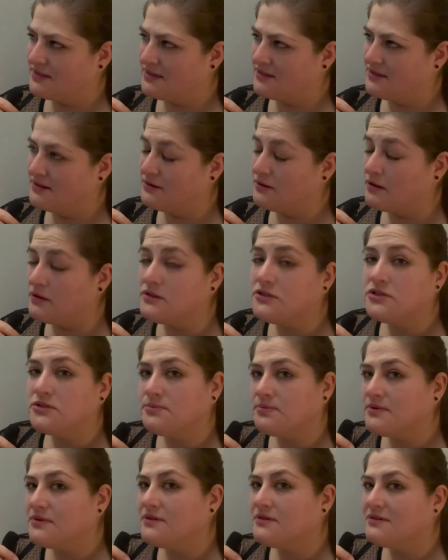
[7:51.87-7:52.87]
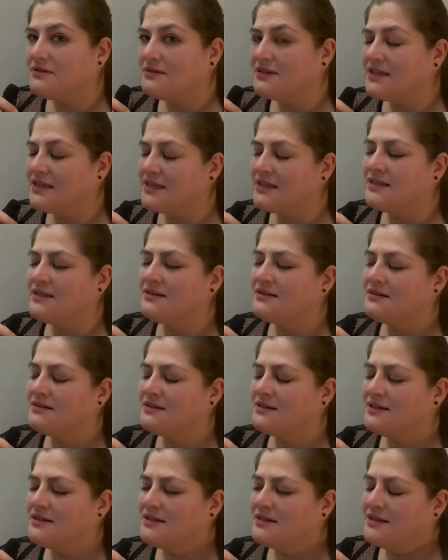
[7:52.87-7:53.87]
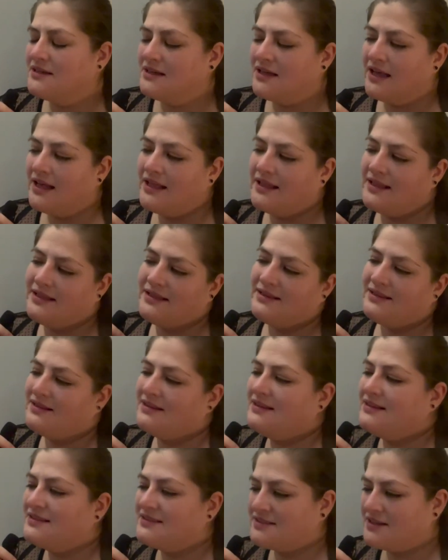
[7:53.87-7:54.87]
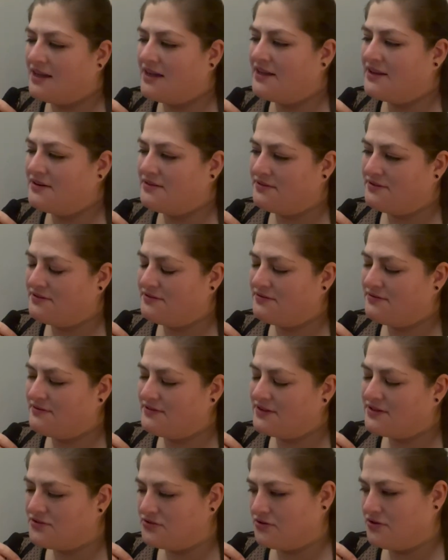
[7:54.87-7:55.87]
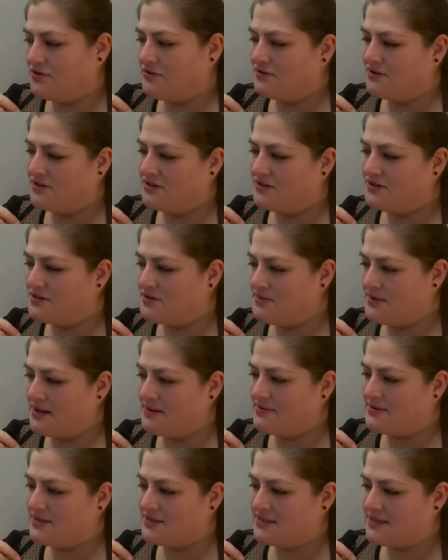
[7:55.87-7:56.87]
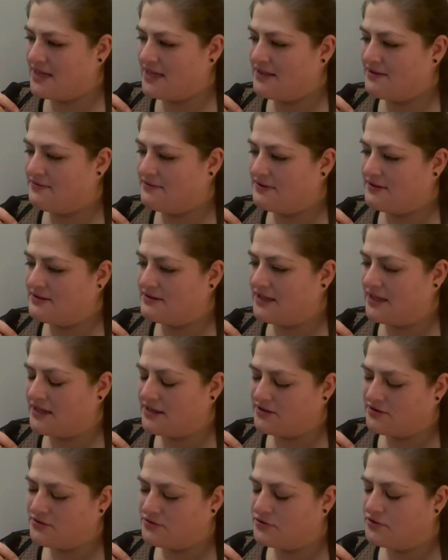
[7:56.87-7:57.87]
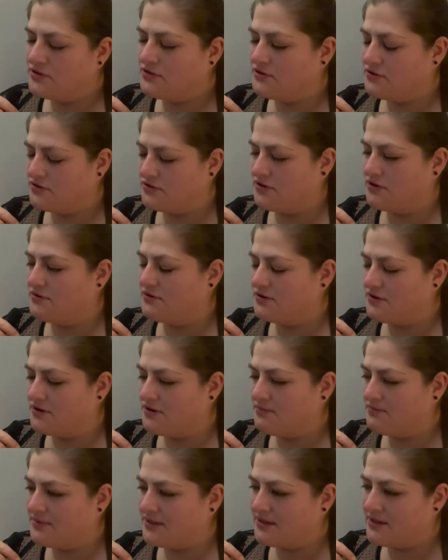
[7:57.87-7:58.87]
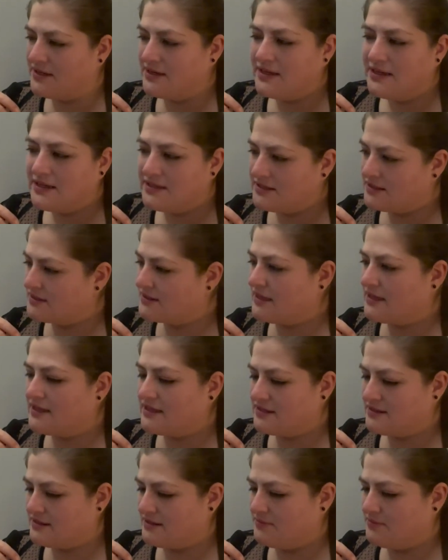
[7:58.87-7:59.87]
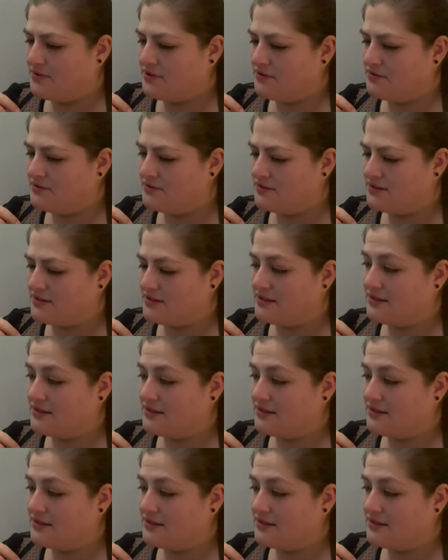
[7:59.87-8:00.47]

knowledgeable in this kind of genre to be able to say if it's, like, true to the genre or not, but just, like, as someone who's just